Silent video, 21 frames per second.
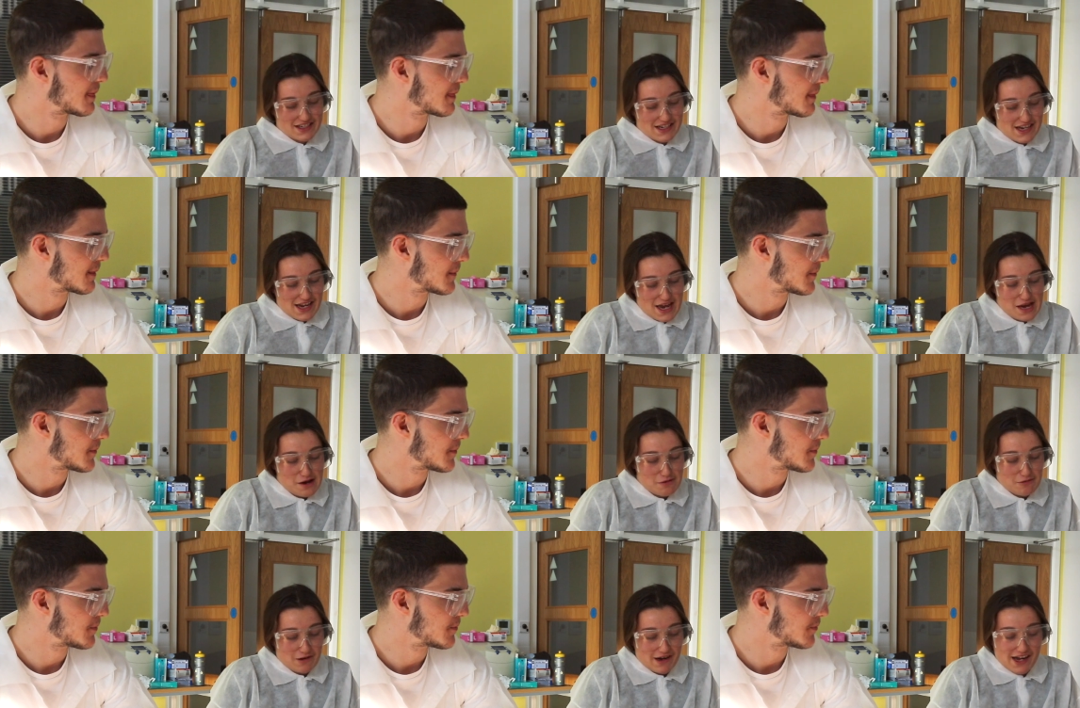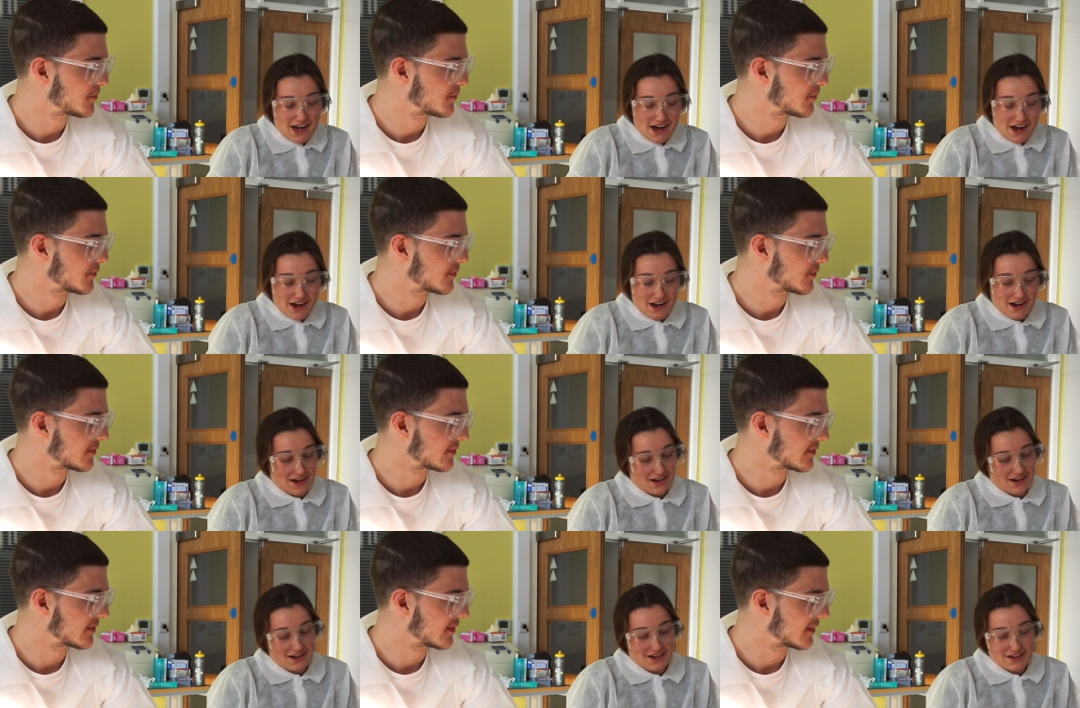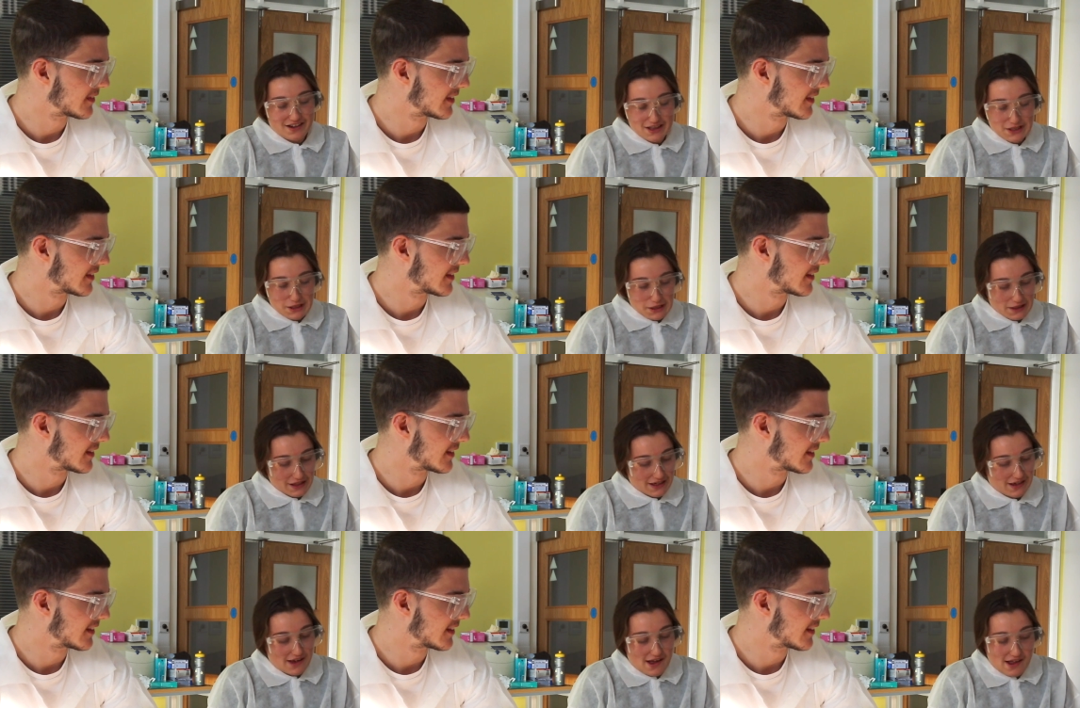Speaker 1: Today we are
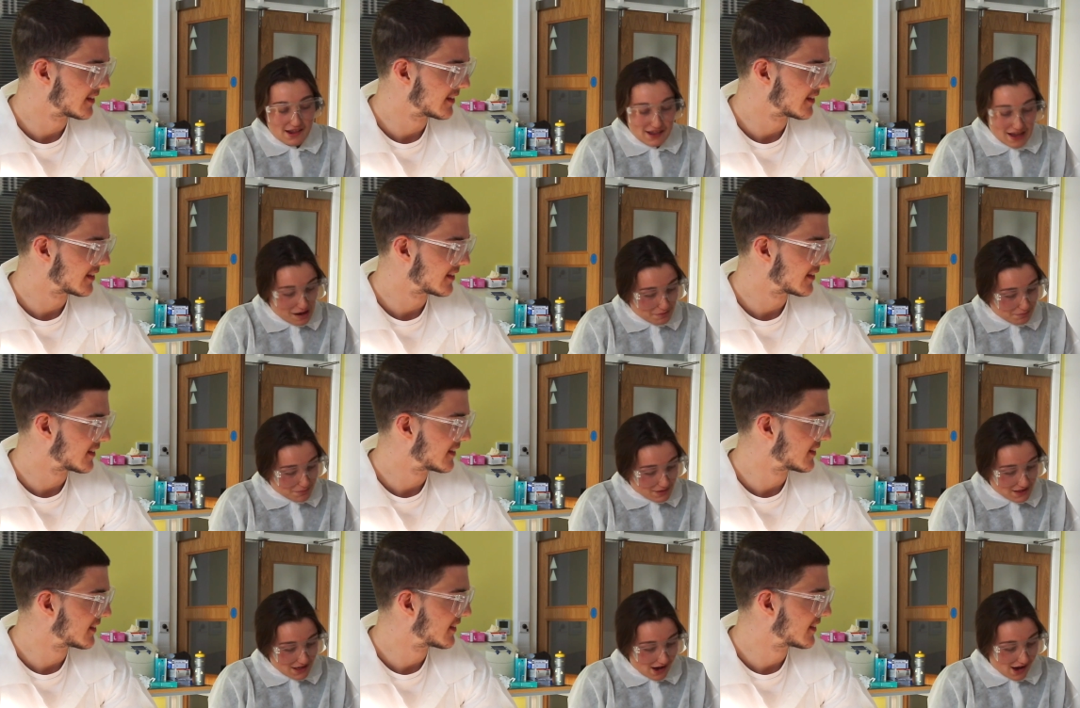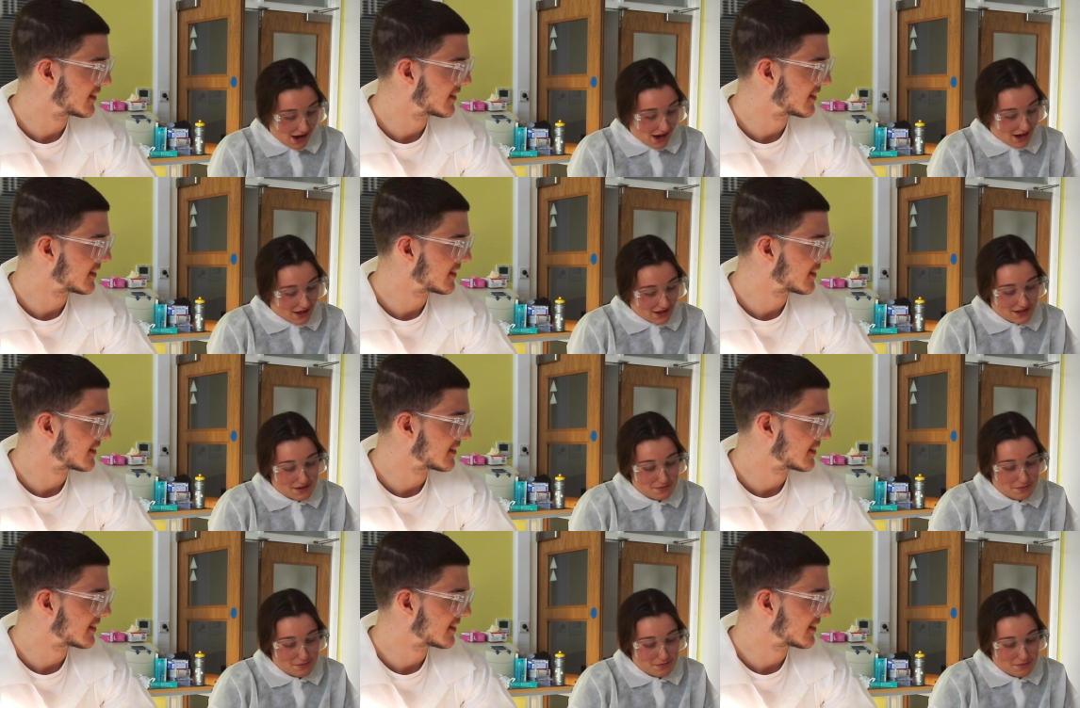looking at lamb's heart